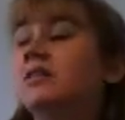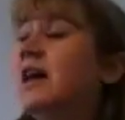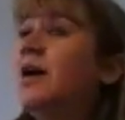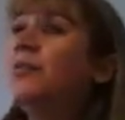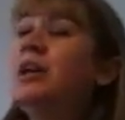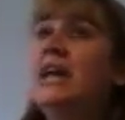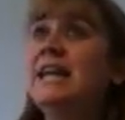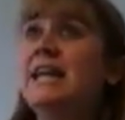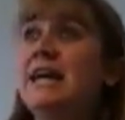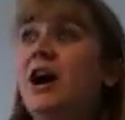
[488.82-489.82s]
not
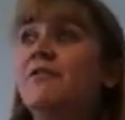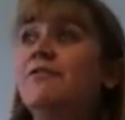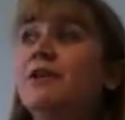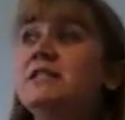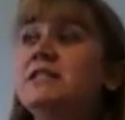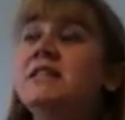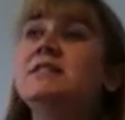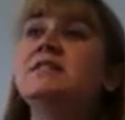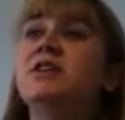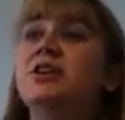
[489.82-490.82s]
180. Our force and
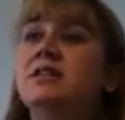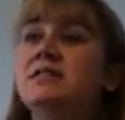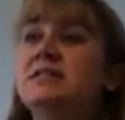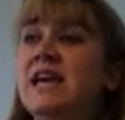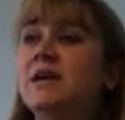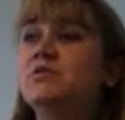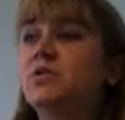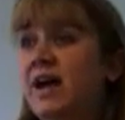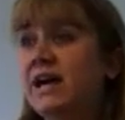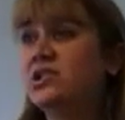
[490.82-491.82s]
distance are in the same
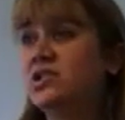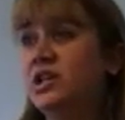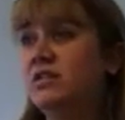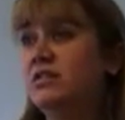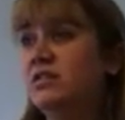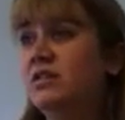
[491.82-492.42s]
direction.